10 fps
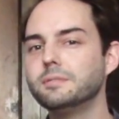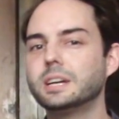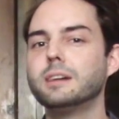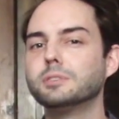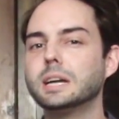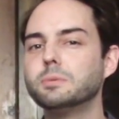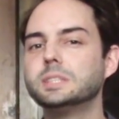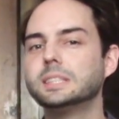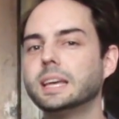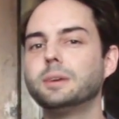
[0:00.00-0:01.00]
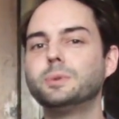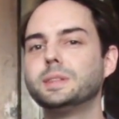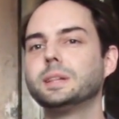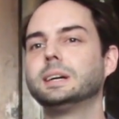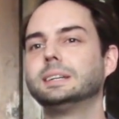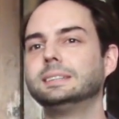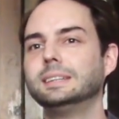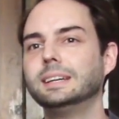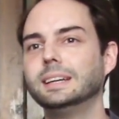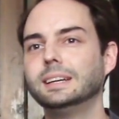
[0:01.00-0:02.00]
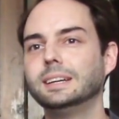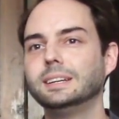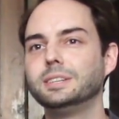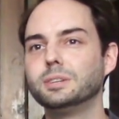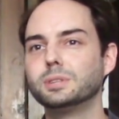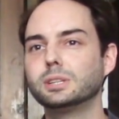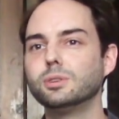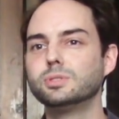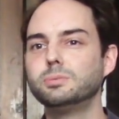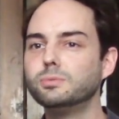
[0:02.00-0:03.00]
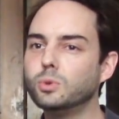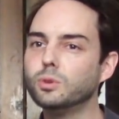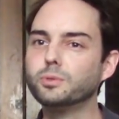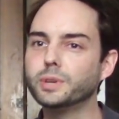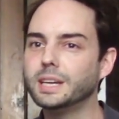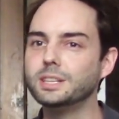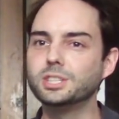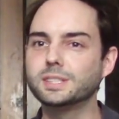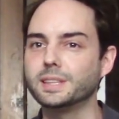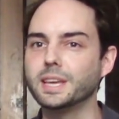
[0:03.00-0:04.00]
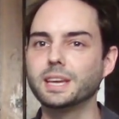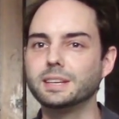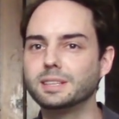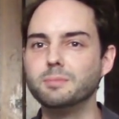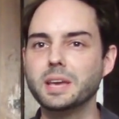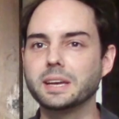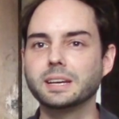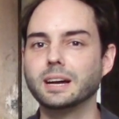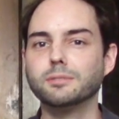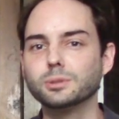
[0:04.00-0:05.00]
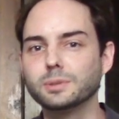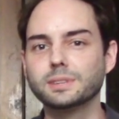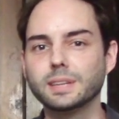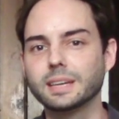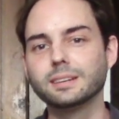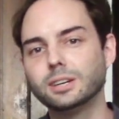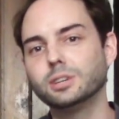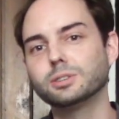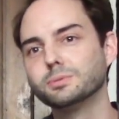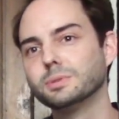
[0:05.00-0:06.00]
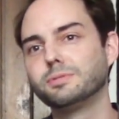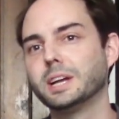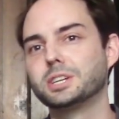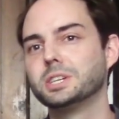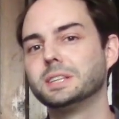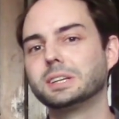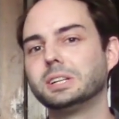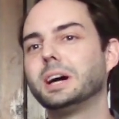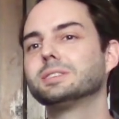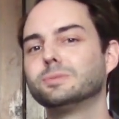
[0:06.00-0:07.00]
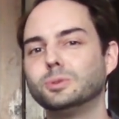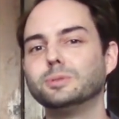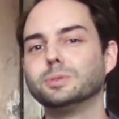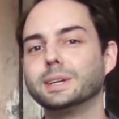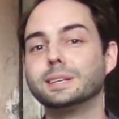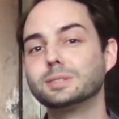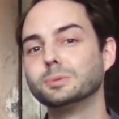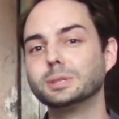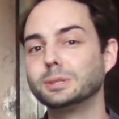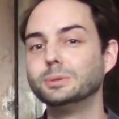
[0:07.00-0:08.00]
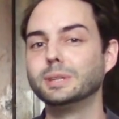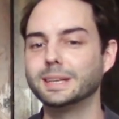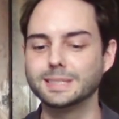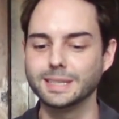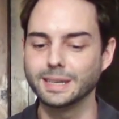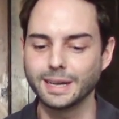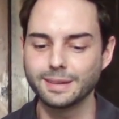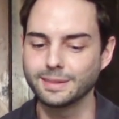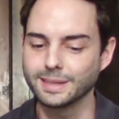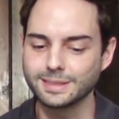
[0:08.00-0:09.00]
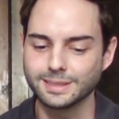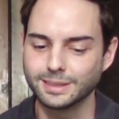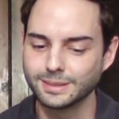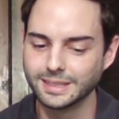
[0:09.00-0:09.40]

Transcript: cover, I would say, with you know, the close-up of Wolverine. And just thinking to make a cover with like Hulk reflection in the claws of Wolverine is a really cool idea, I think. So